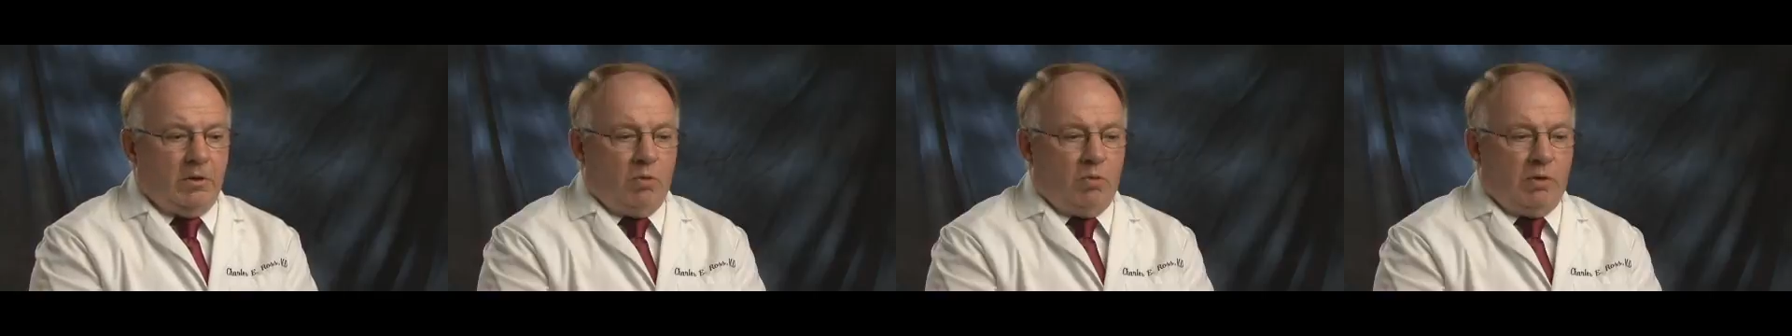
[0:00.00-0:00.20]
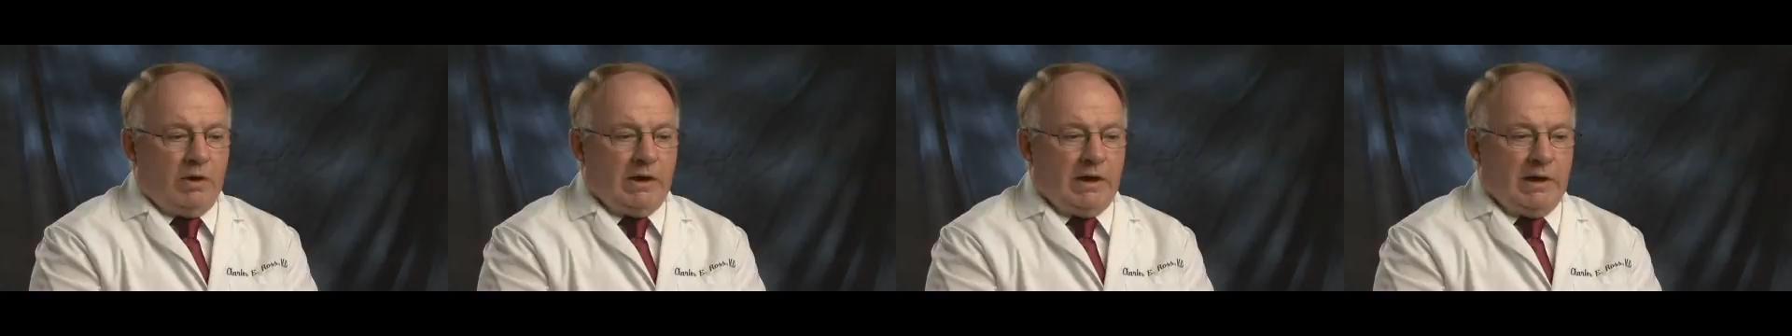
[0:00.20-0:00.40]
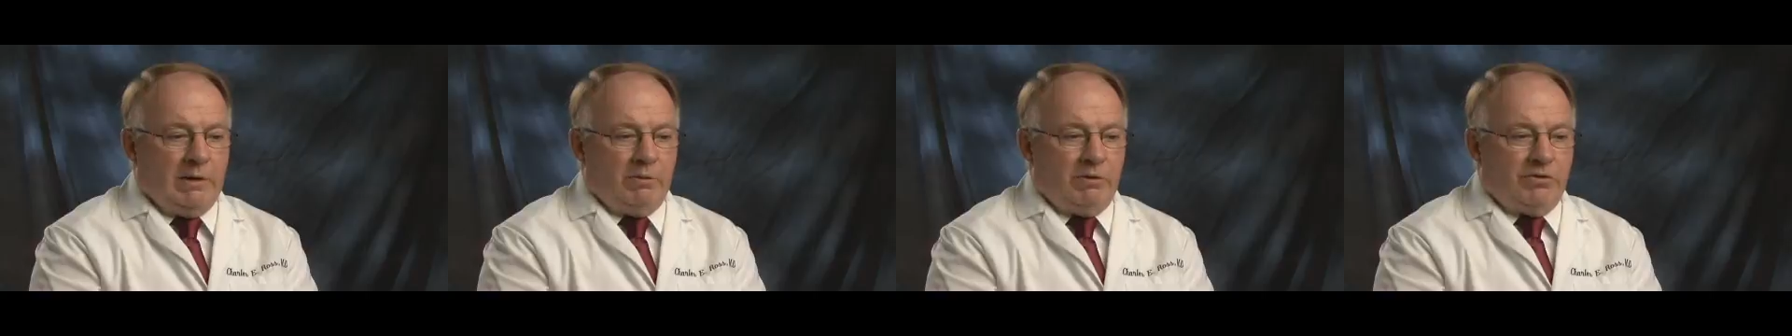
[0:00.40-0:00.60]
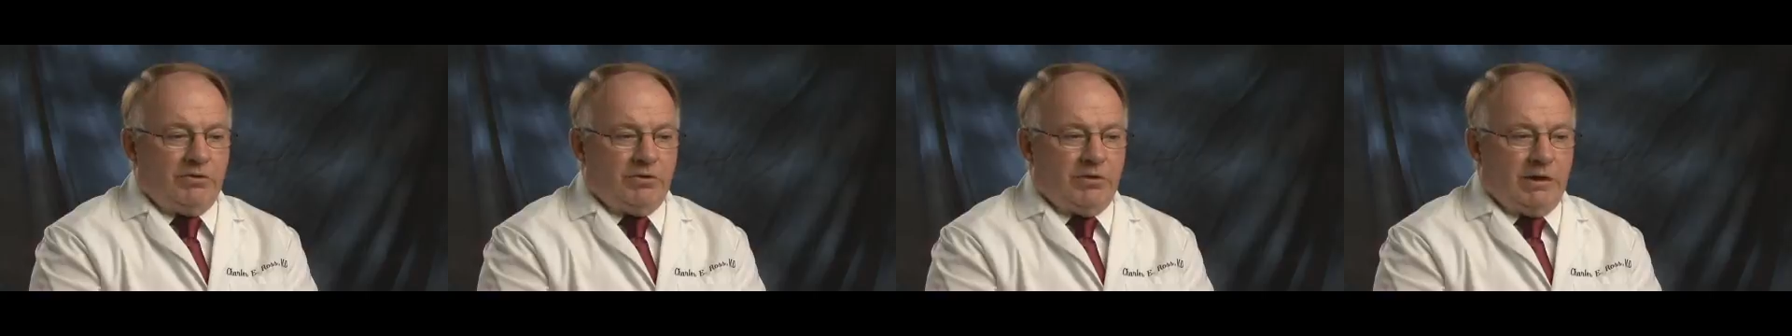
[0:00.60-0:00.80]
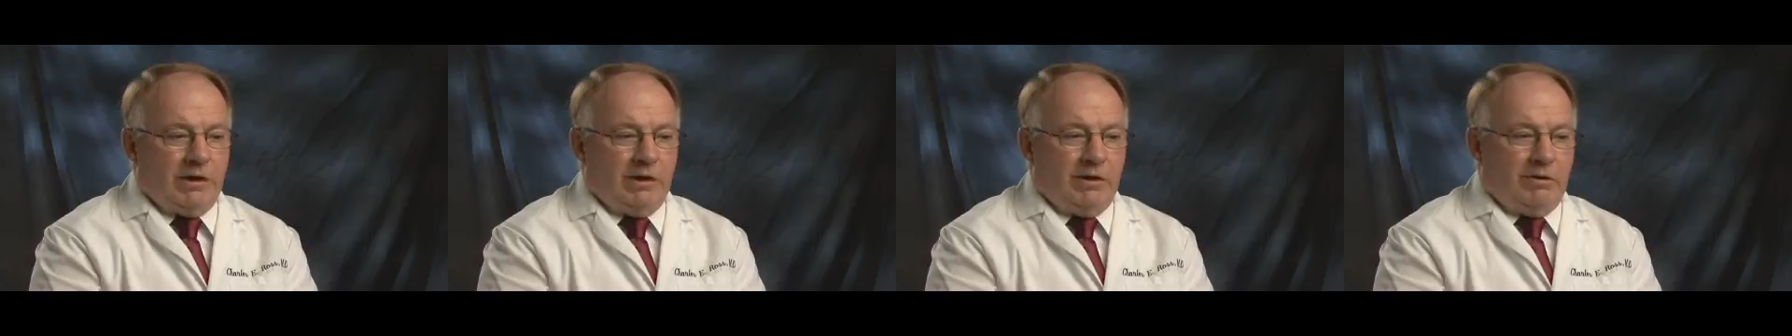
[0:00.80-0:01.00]
what I would
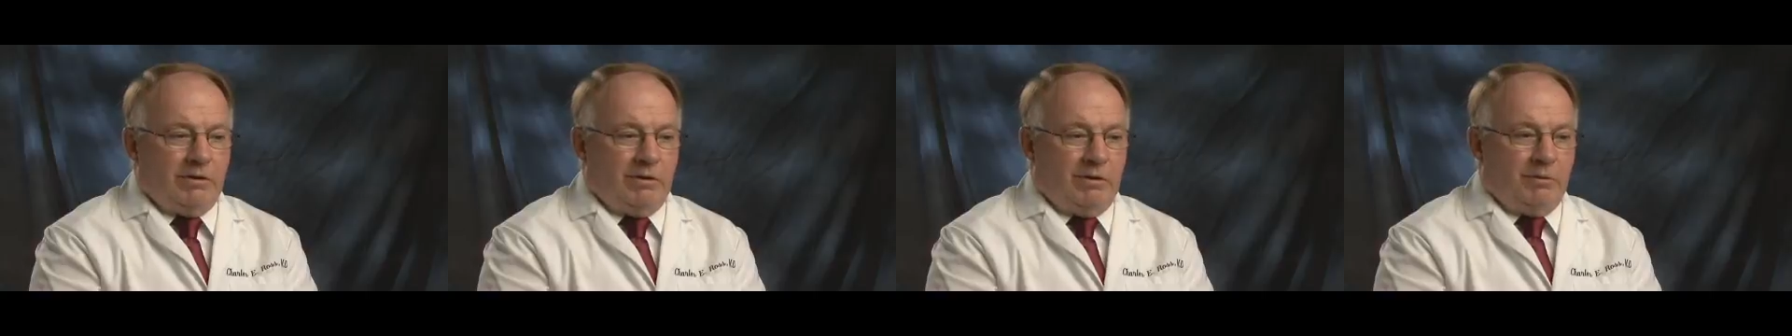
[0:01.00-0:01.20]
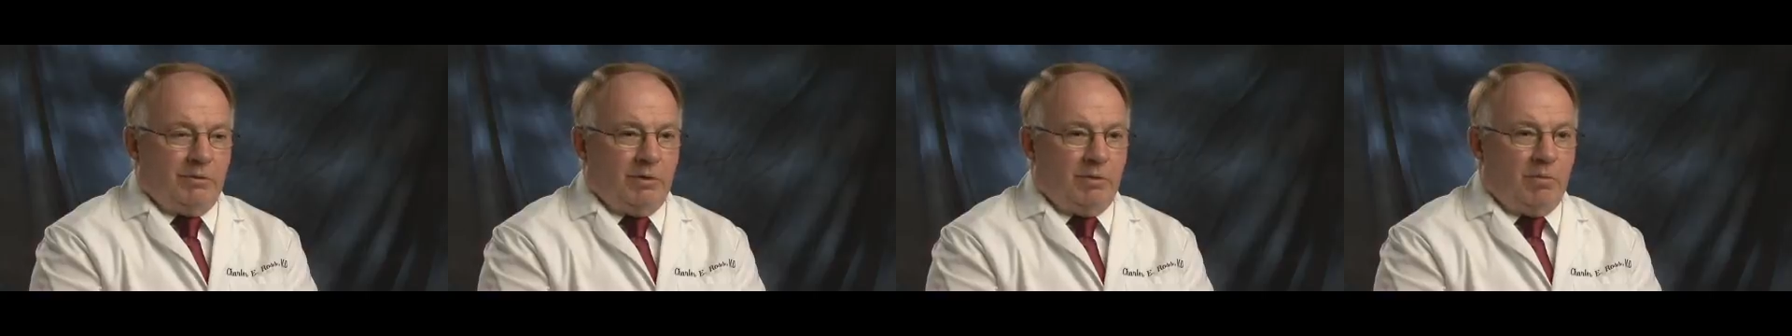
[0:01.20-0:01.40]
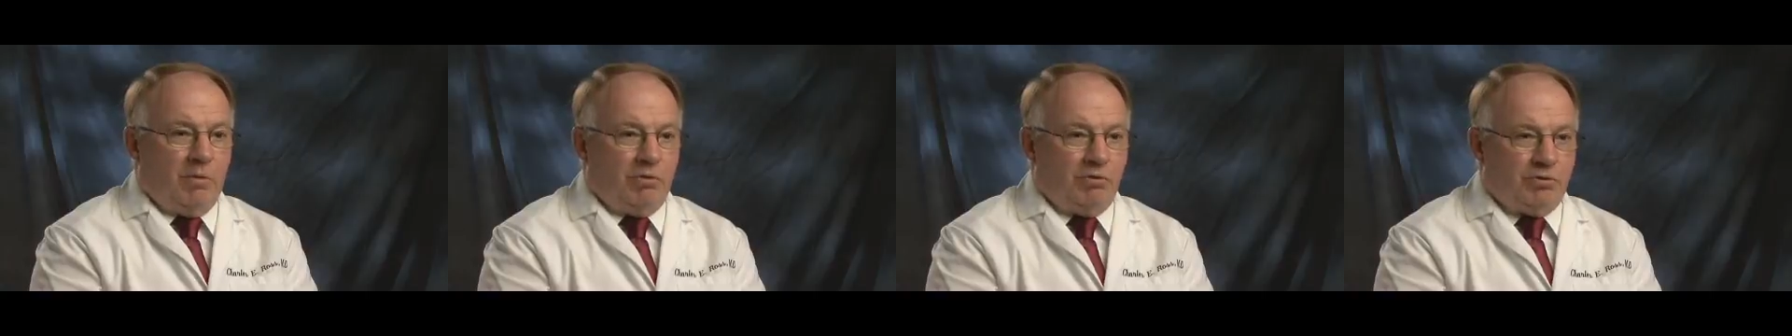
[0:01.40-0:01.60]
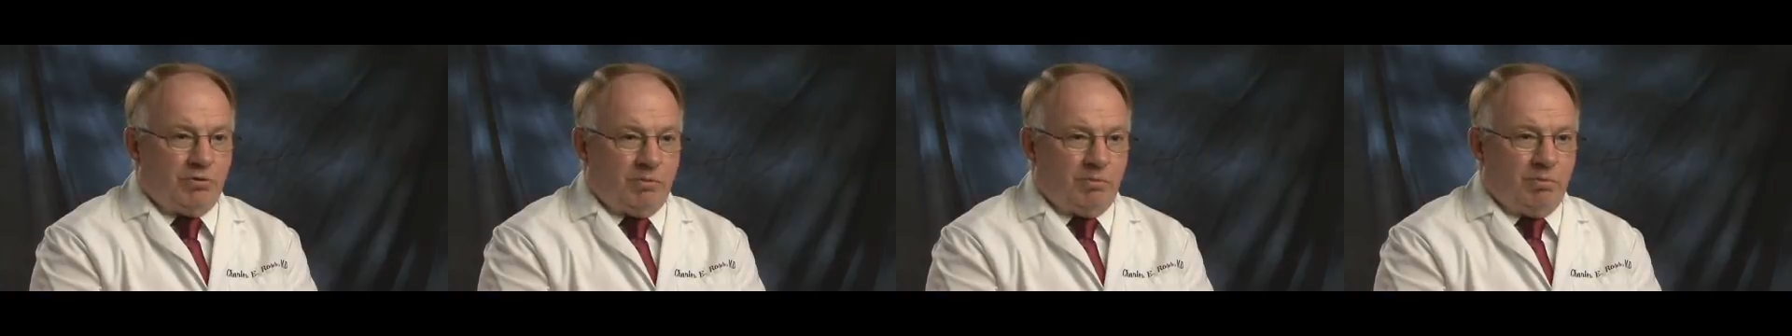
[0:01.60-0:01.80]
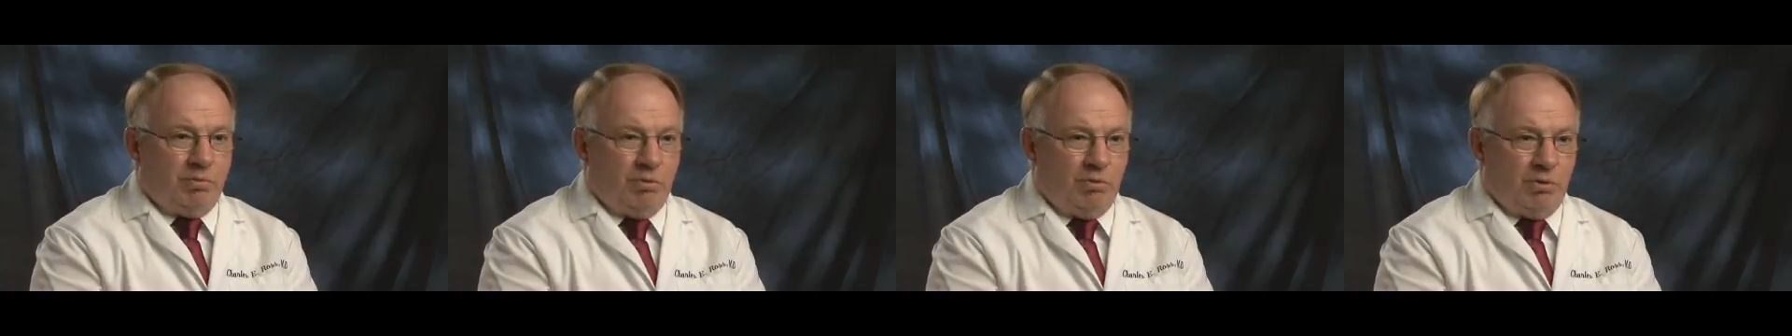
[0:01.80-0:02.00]
say are the
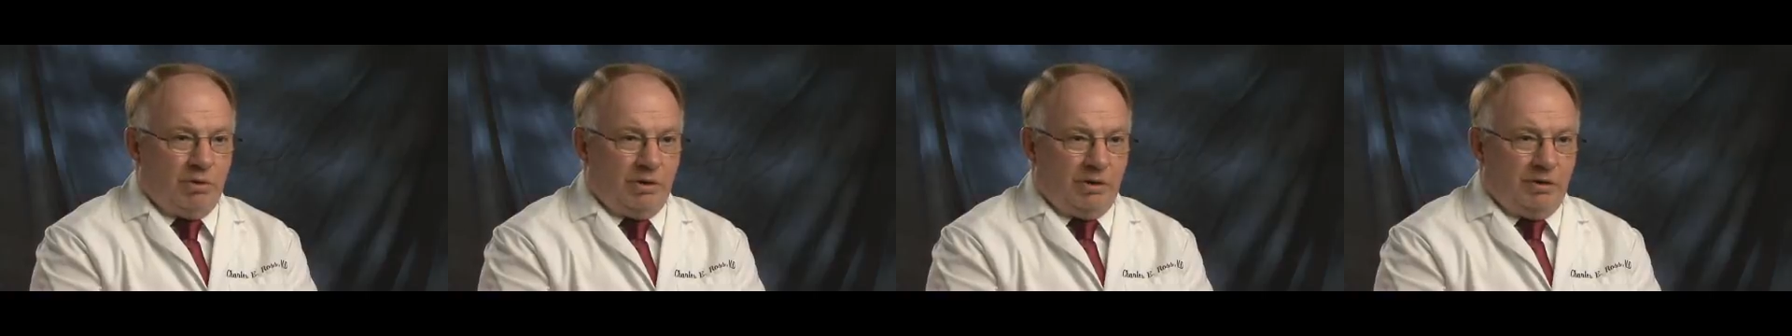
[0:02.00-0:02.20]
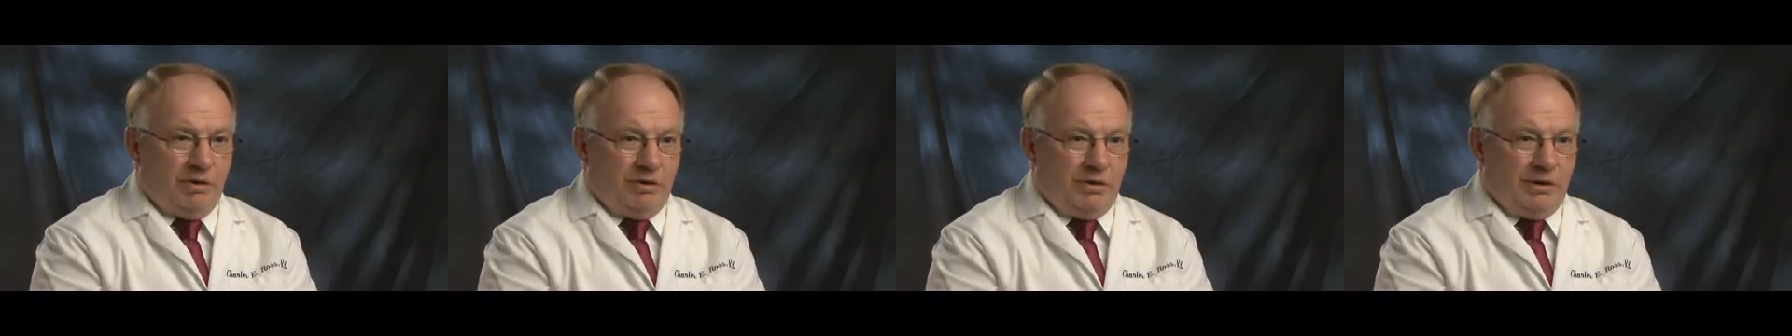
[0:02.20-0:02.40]
most important